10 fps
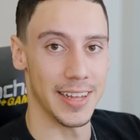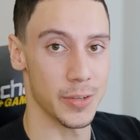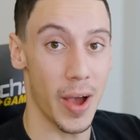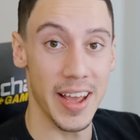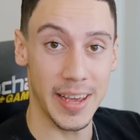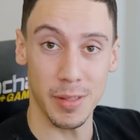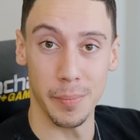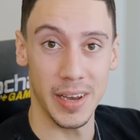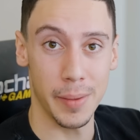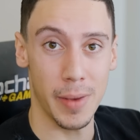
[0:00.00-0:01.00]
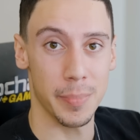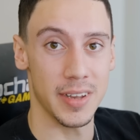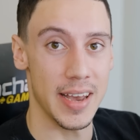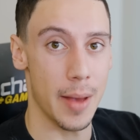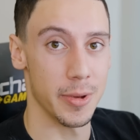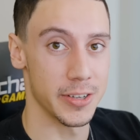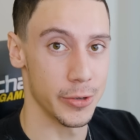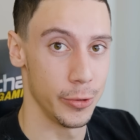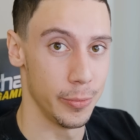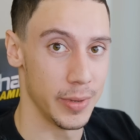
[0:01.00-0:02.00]
That's why I keep the minimap dynamic
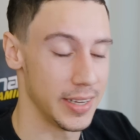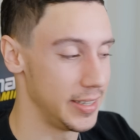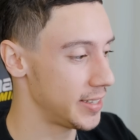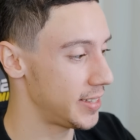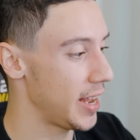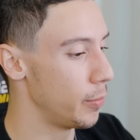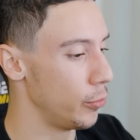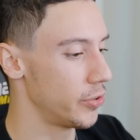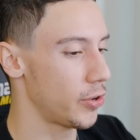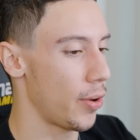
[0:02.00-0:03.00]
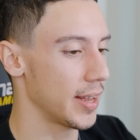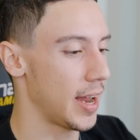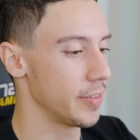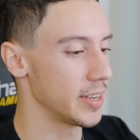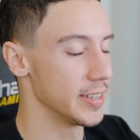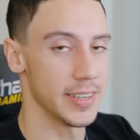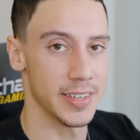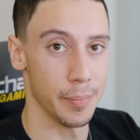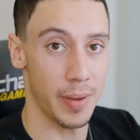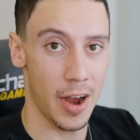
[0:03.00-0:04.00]
zoom disabled, so I can have a
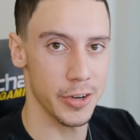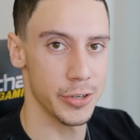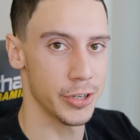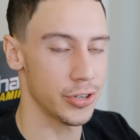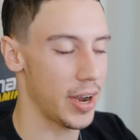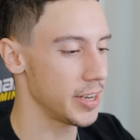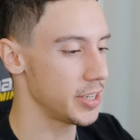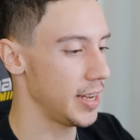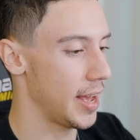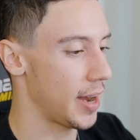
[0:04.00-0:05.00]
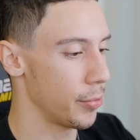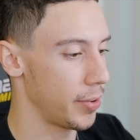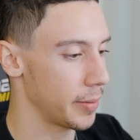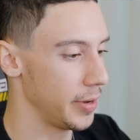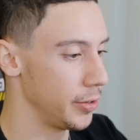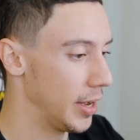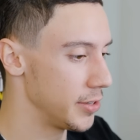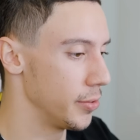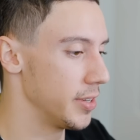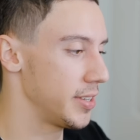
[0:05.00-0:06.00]
consistent parachute strategy, and I would recommend you
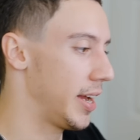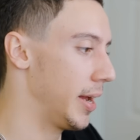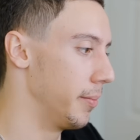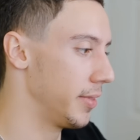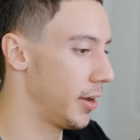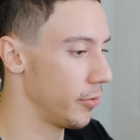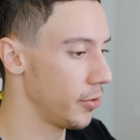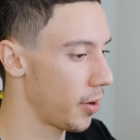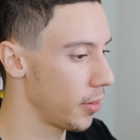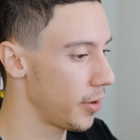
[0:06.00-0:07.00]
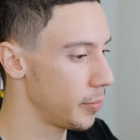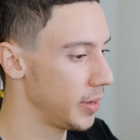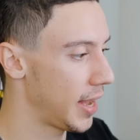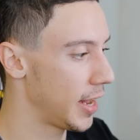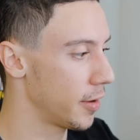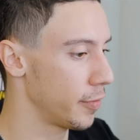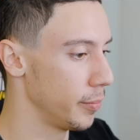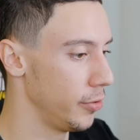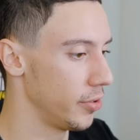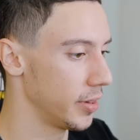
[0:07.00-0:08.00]
guys do the same. There is not a lot to be gained
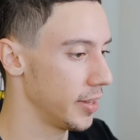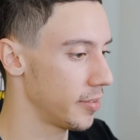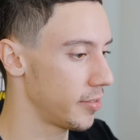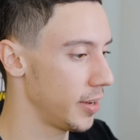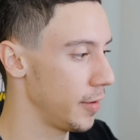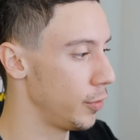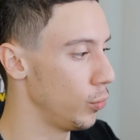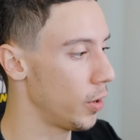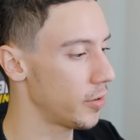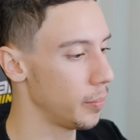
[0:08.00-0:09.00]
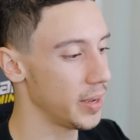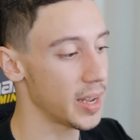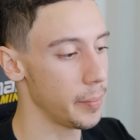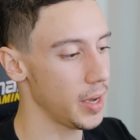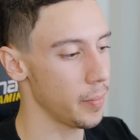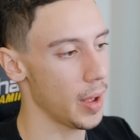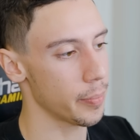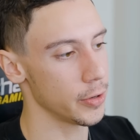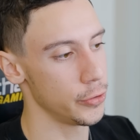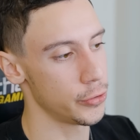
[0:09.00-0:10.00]
from using this. If you want a bigger
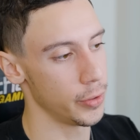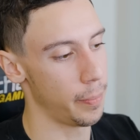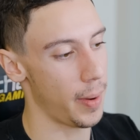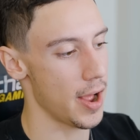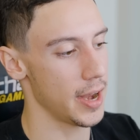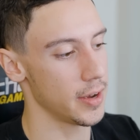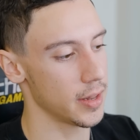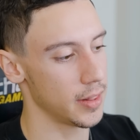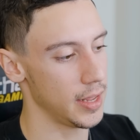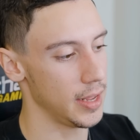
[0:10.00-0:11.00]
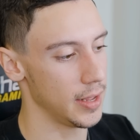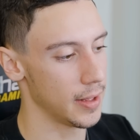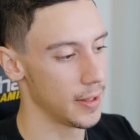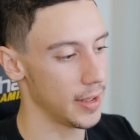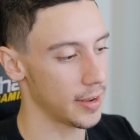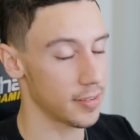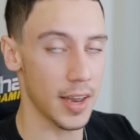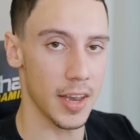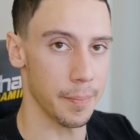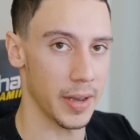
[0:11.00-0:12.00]
minimap, you should bind the
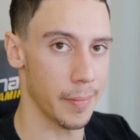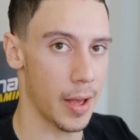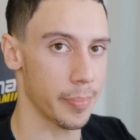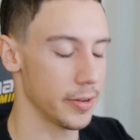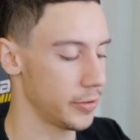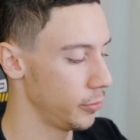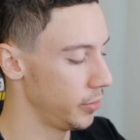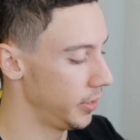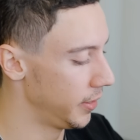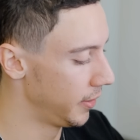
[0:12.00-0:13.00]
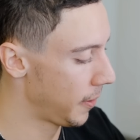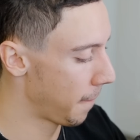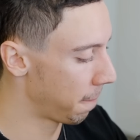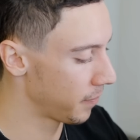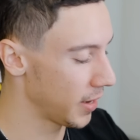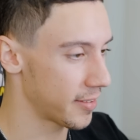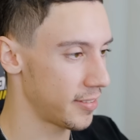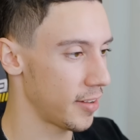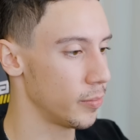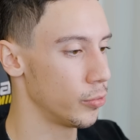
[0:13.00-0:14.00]
extended minimap to a
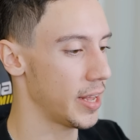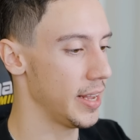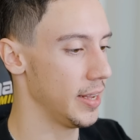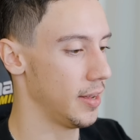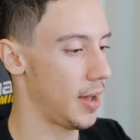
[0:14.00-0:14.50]
accessible key.